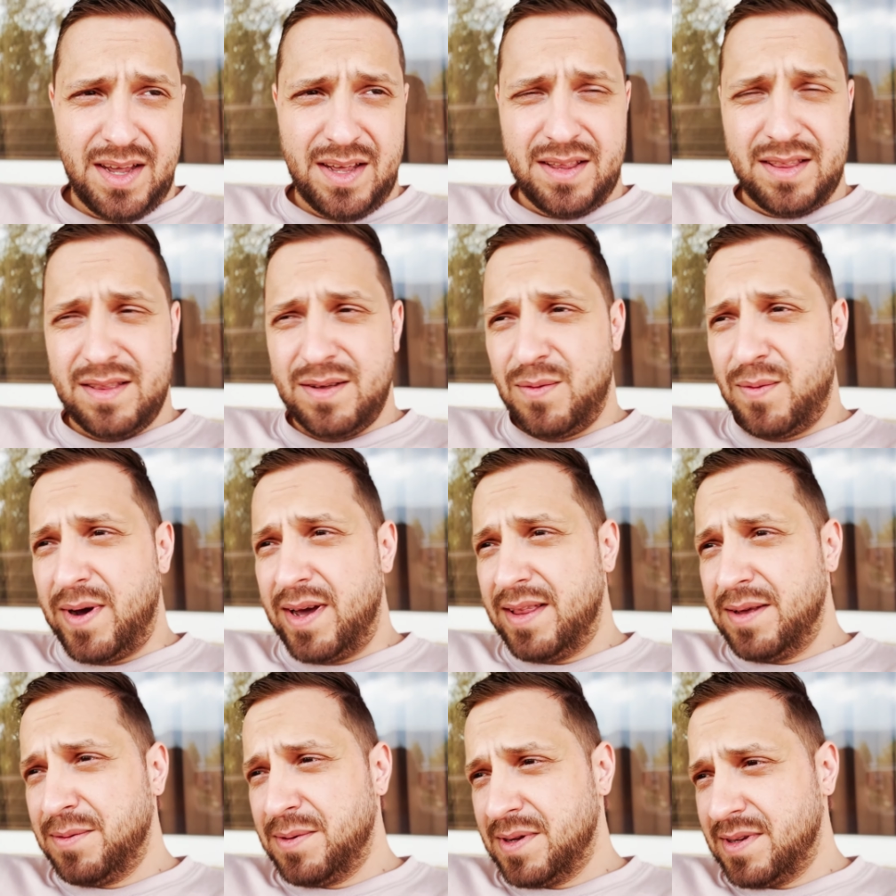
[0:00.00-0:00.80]
The
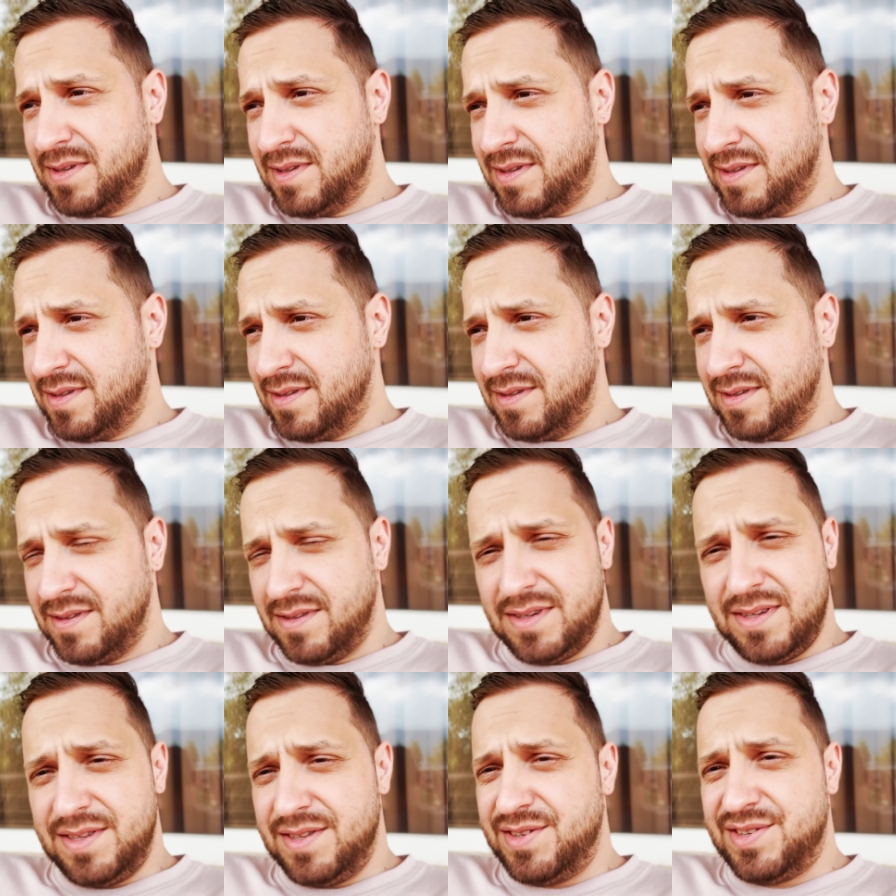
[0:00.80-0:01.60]
weather was
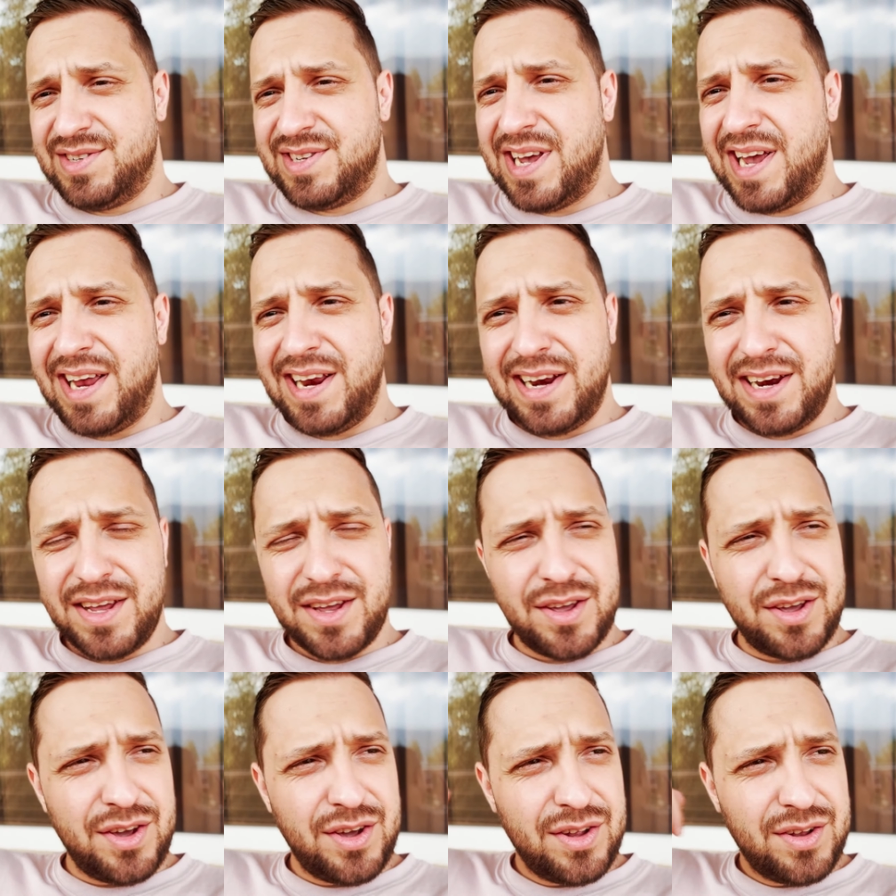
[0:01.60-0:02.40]
insanely
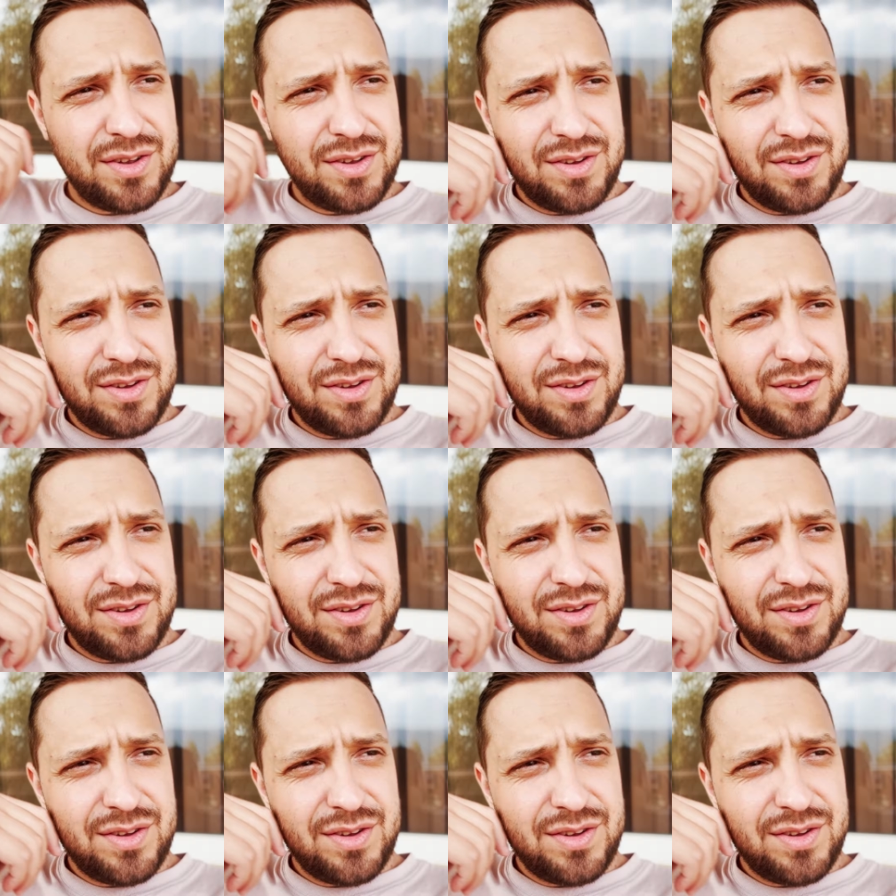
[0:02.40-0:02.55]
good.